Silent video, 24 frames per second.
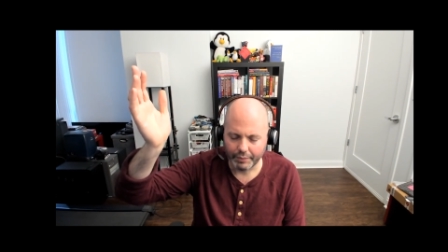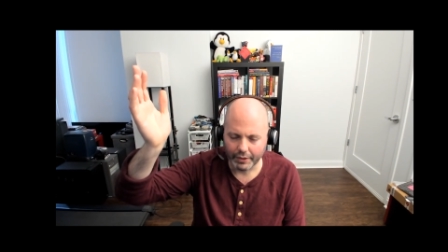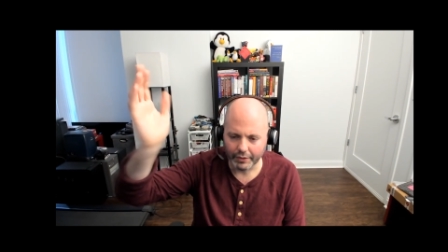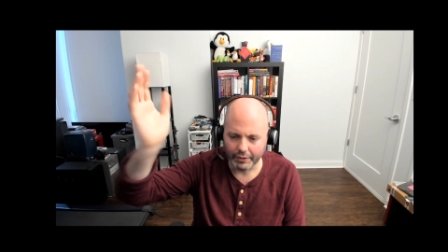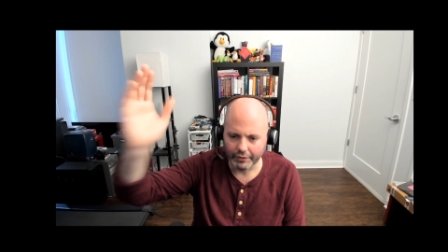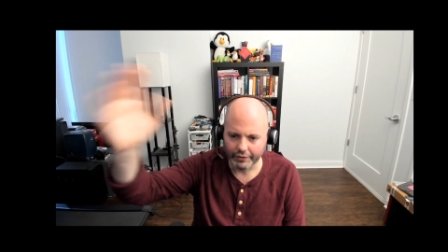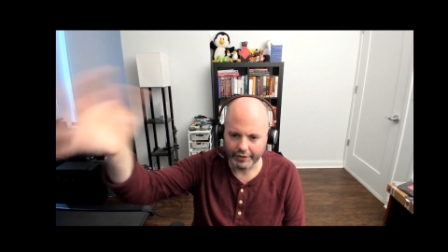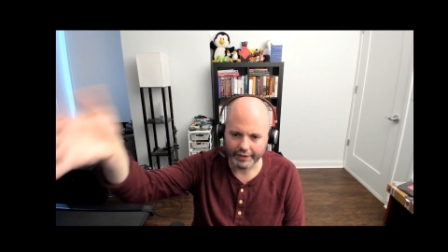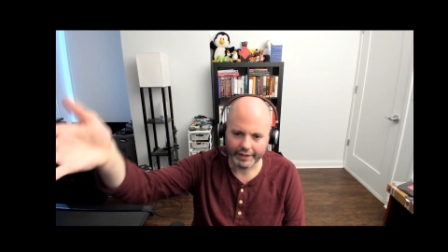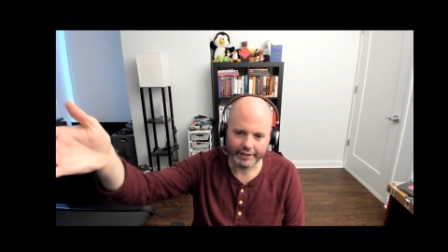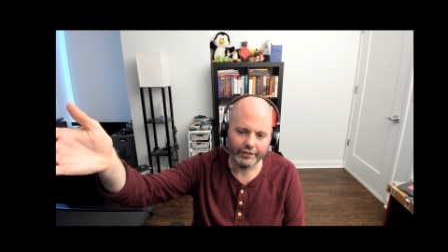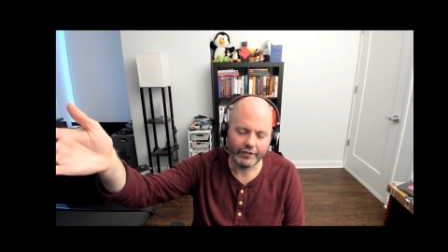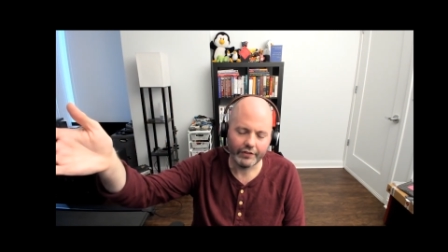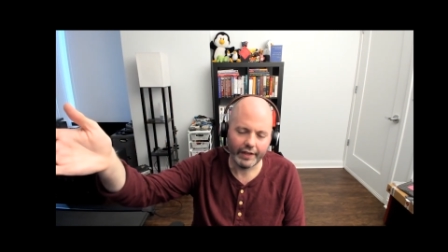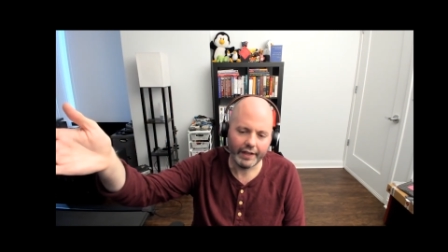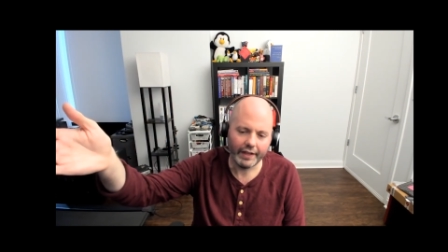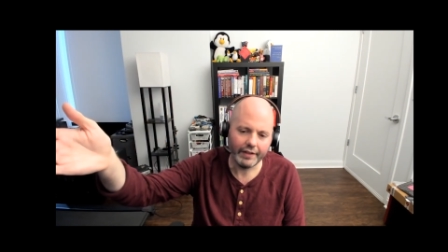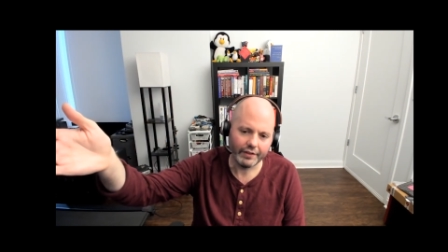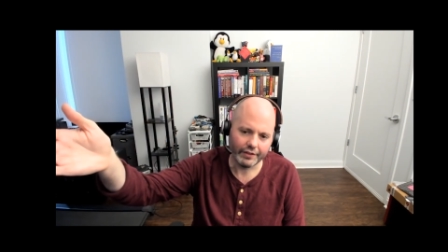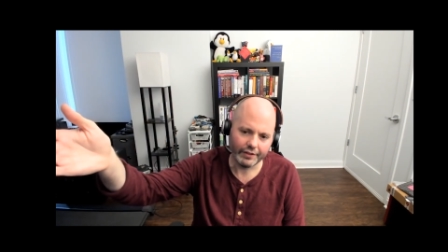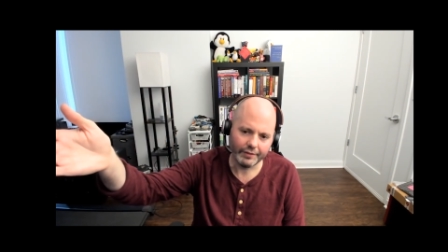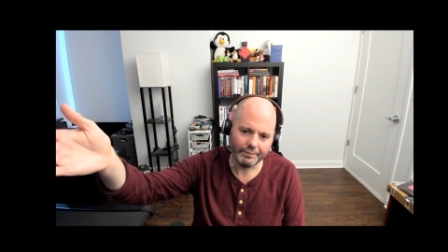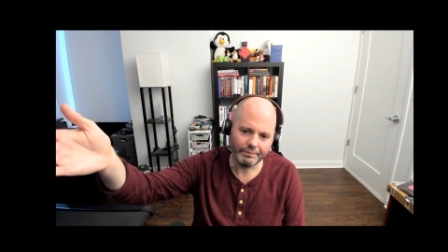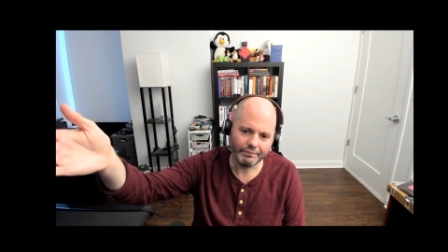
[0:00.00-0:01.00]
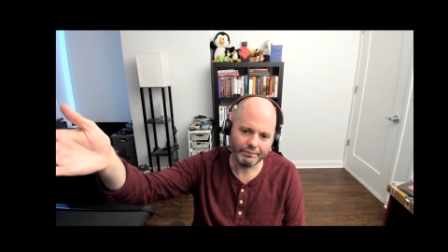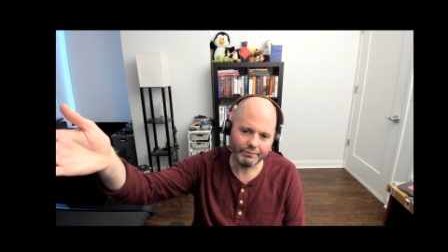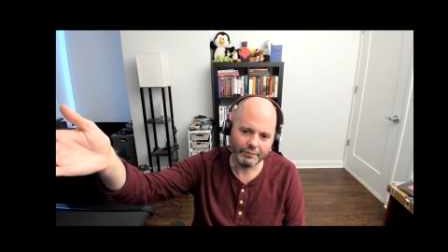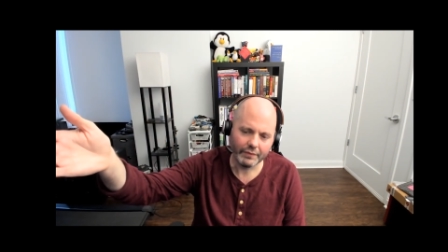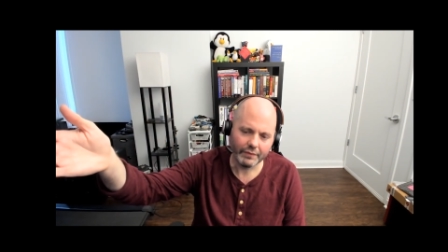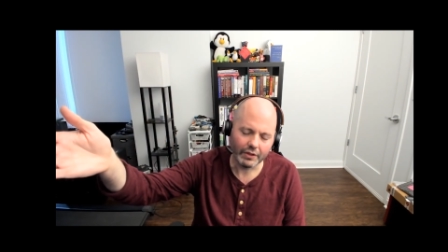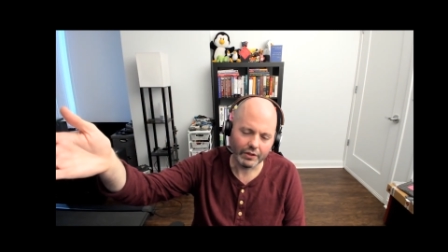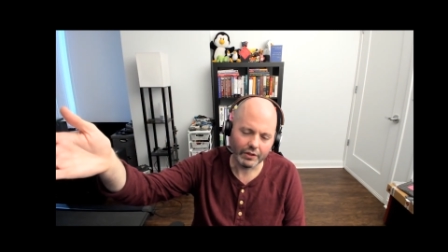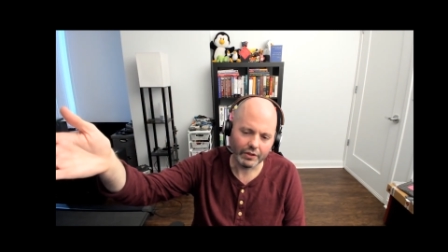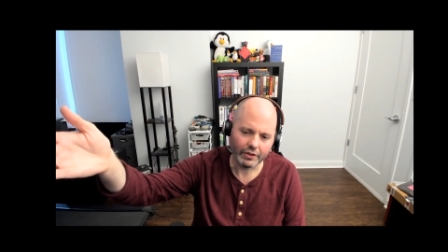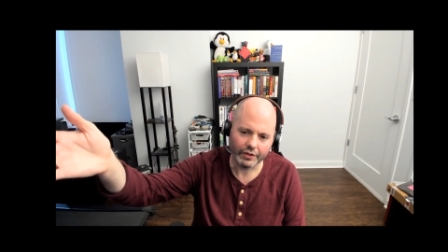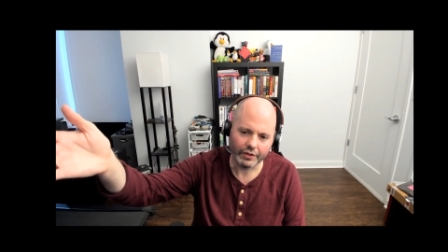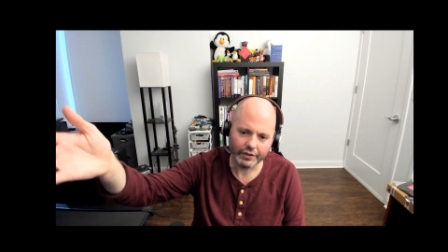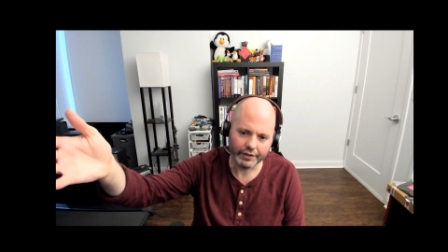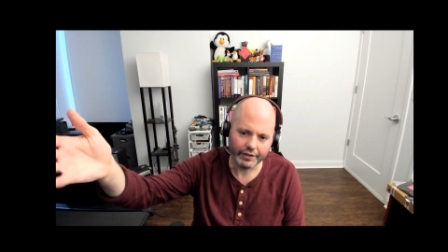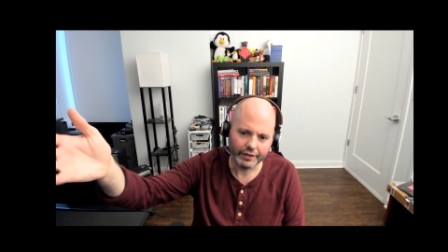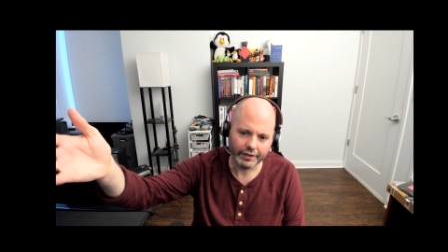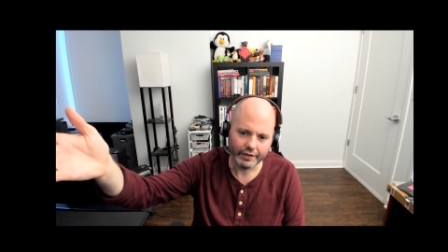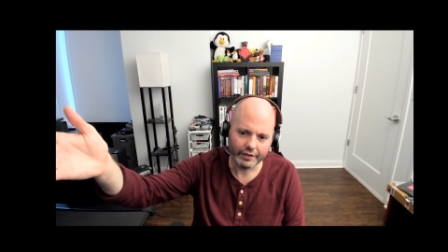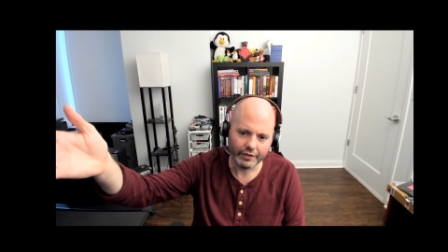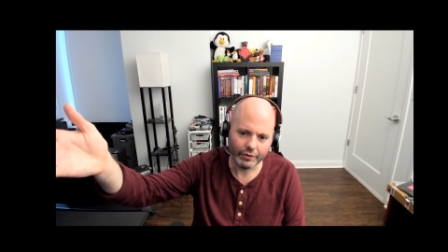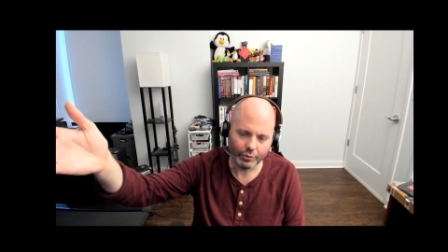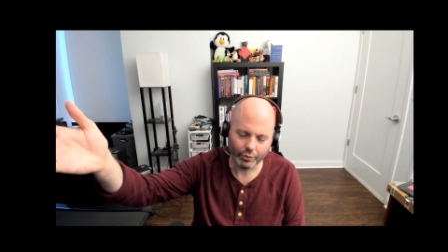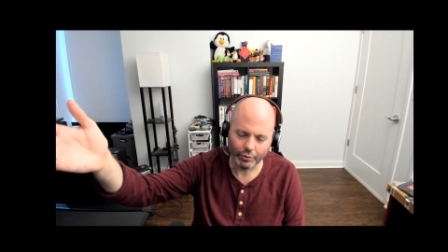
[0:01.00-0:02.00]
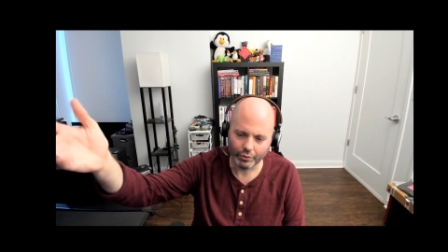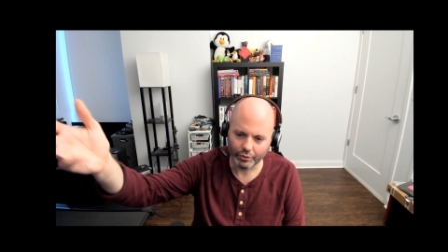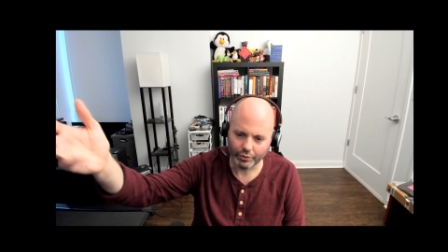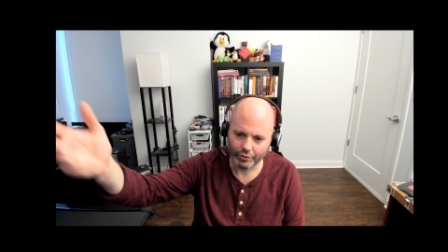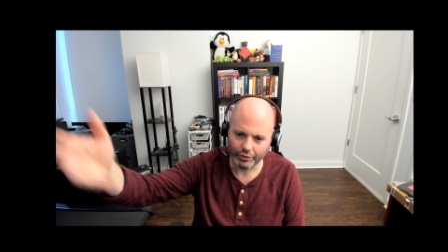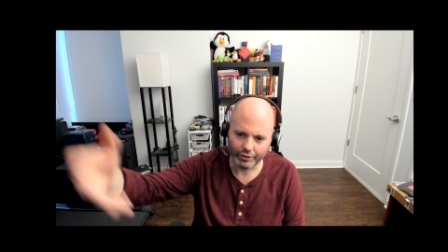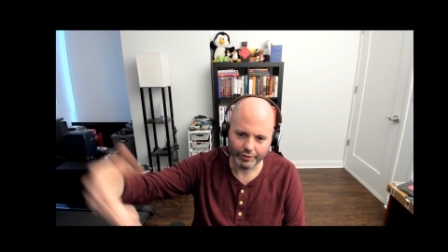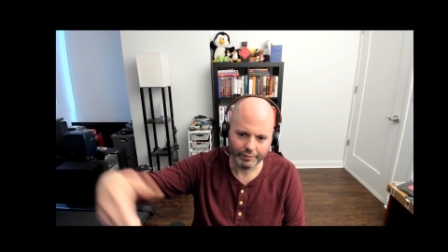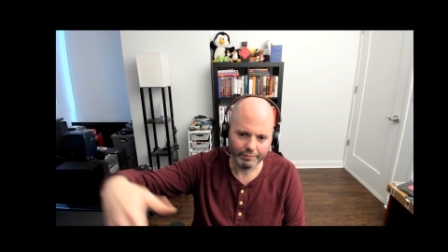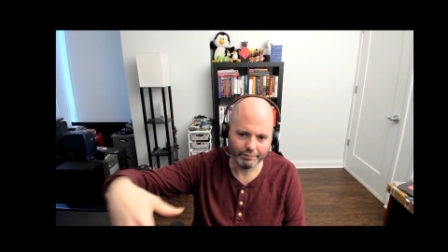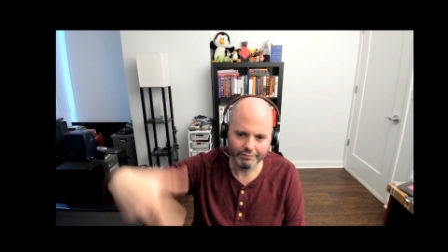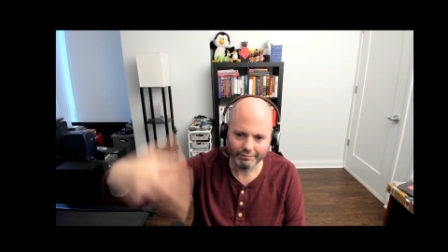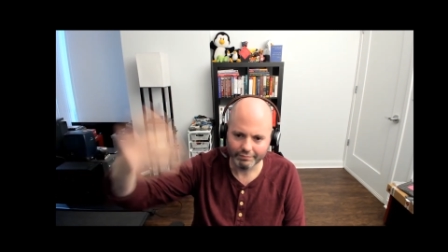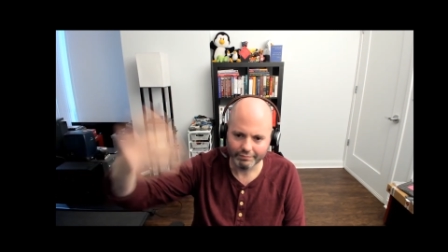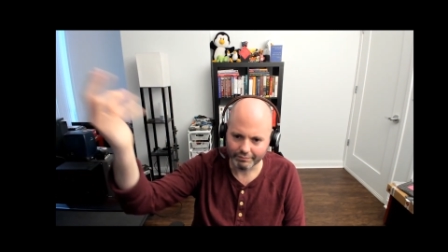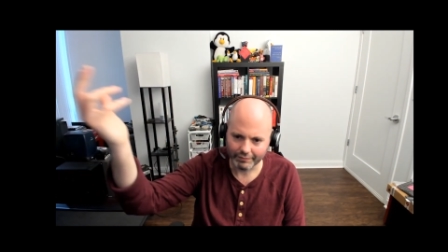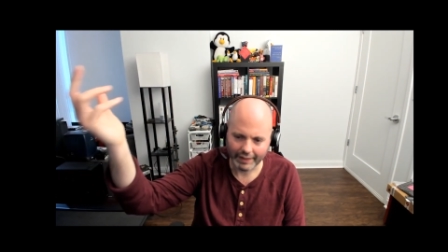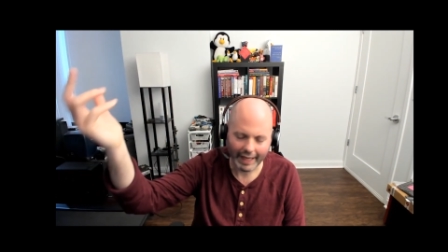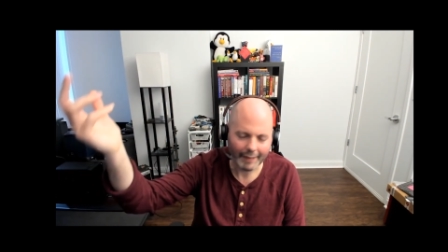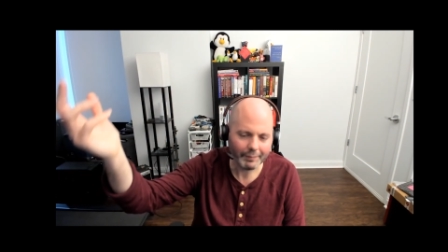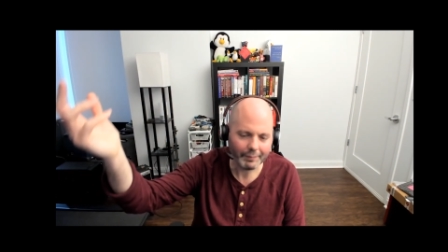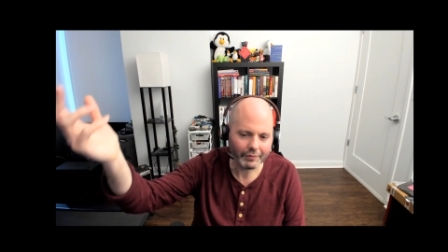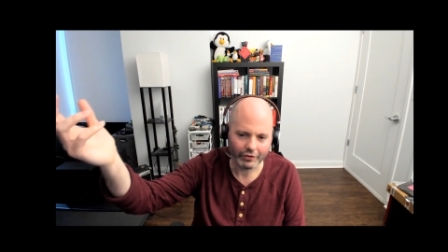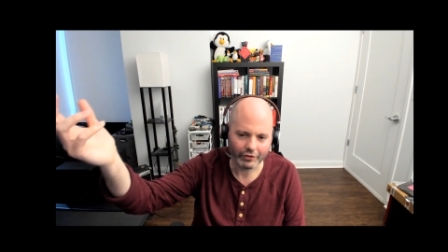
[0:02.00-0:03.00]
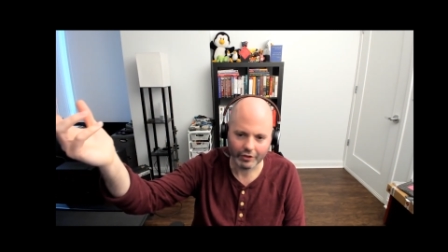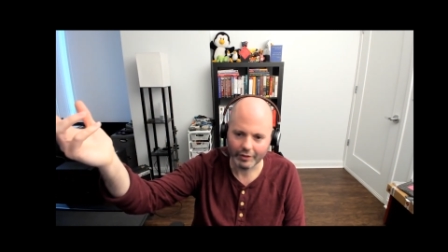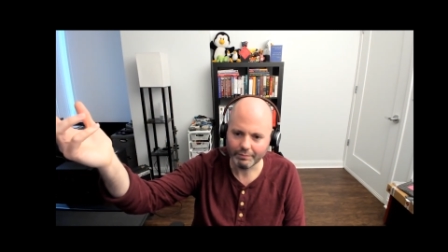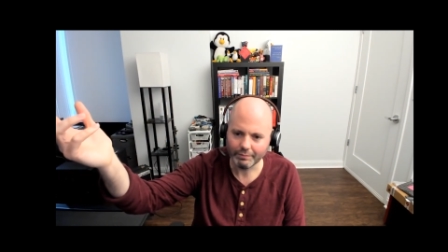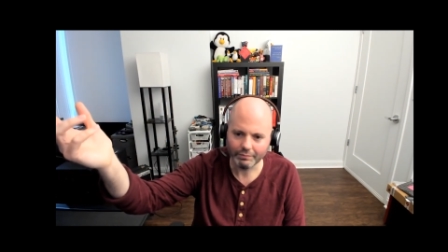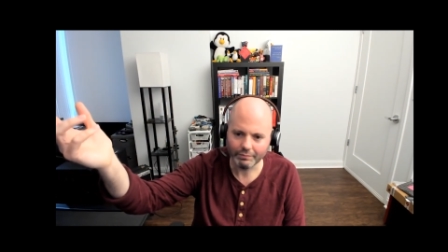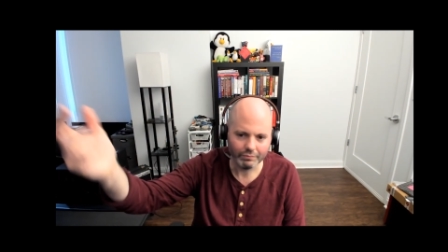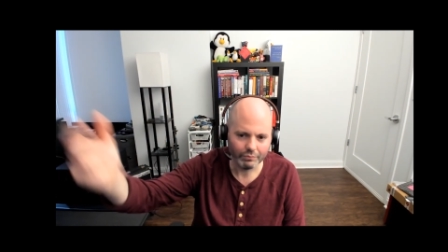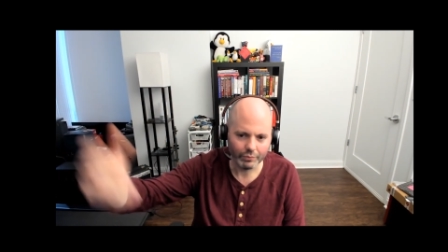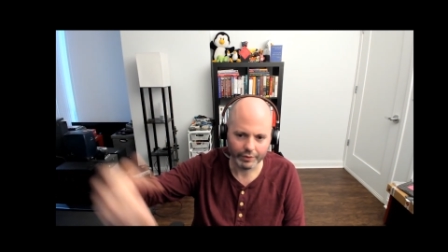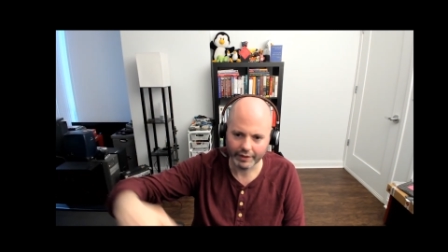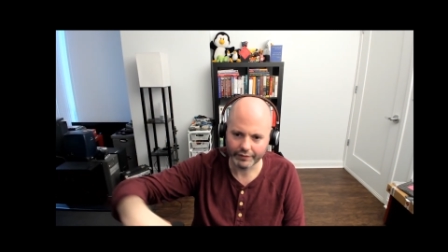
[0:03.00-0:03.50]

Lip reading: build a container on your laptop,